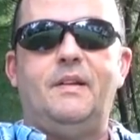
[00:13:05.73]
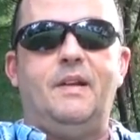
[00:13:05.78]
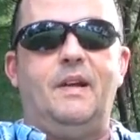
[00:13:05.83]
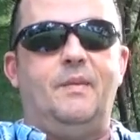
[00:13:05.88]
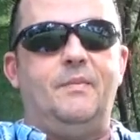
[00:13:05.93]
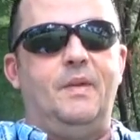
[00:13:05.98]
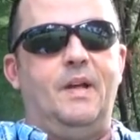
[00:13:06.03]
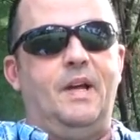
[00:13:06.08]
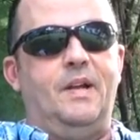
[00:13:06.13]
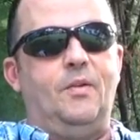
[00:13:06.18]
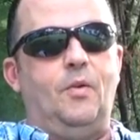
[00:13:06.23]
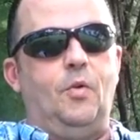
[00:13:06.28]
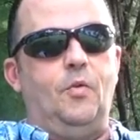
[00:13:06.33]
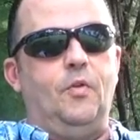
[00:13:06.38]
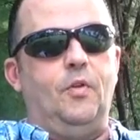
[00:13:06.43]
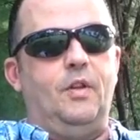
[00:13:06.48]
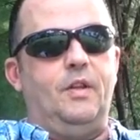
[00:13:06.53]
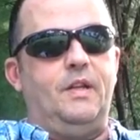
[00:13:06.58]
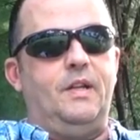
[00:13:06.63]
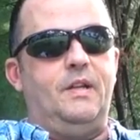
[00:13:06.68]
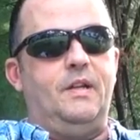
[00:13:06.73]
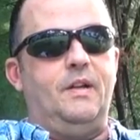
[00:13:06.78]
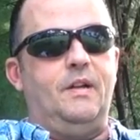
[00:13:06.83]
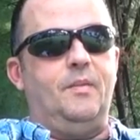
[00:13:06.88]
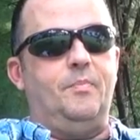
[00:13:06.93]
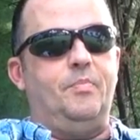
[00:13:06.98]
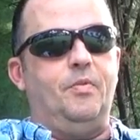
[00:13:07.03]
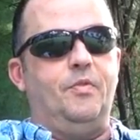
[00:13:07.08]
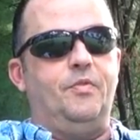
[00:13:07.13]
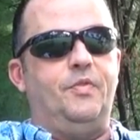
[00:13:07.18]
I'm not overly
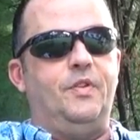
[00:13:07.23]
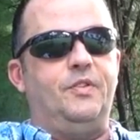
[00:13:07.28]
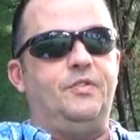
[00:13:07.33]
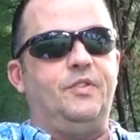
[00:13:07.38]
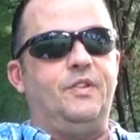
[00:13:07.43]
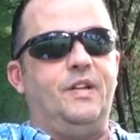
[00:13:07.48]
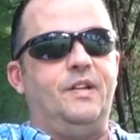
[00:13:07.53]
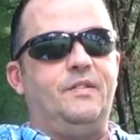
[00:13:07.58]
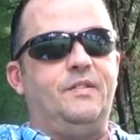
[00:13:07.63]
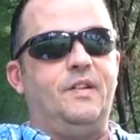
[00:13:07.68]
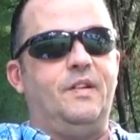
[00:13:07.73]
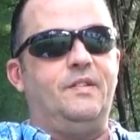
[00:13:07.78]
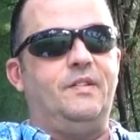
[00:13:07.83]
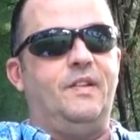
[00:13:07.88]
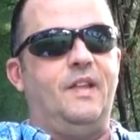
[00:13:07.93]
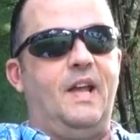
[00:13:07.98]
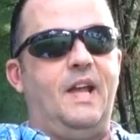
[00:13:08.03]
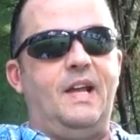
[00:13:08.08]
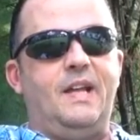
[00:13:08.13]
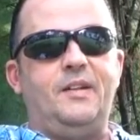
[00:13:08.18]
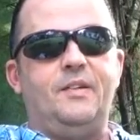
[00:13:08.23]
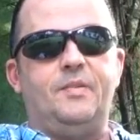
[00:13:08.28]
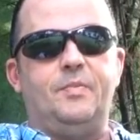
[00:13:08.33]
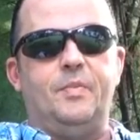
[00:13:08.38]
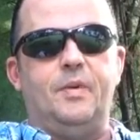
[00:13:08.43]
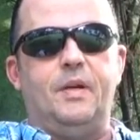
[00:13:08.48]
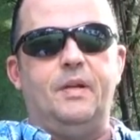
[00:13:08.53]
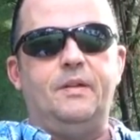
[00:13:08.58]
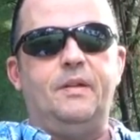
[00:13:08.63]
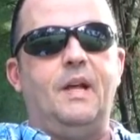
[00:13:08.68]
proficient at such things,
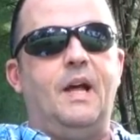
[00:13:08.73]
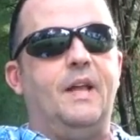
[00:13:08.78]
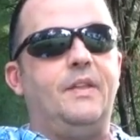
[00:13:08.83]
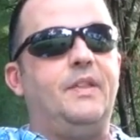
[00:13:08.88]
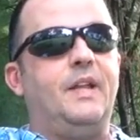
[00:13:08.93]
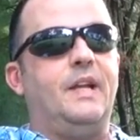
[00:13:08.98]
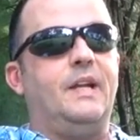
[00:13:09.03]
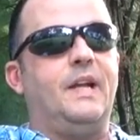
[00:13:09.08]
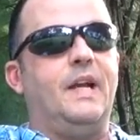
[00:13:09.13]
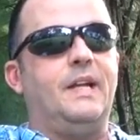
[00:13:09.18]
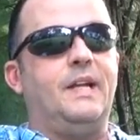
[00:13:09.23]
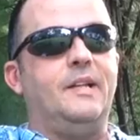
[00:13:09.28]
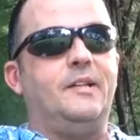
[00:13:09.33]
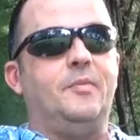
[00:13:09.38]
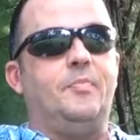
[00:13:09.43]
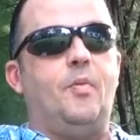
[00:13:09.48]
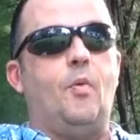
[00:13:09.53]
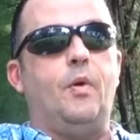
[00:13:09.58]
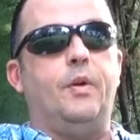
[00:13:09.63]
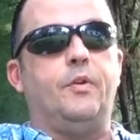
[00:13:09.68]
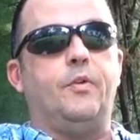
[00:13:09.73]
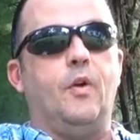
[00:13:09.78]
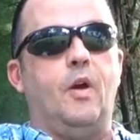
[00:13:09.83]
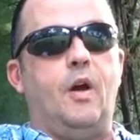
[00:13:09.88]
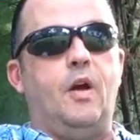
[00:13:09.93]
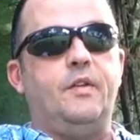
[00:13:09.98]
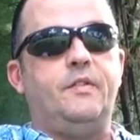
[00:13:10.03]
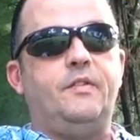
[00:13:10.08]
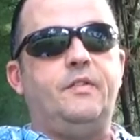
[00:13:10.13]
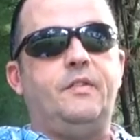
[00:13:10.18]
but I think I get the point
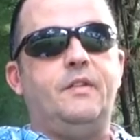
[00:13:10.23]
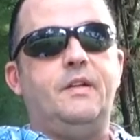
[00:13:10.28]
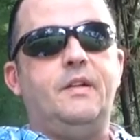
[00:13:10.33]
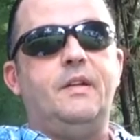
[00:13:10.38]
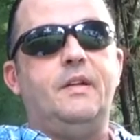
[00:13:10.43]
across.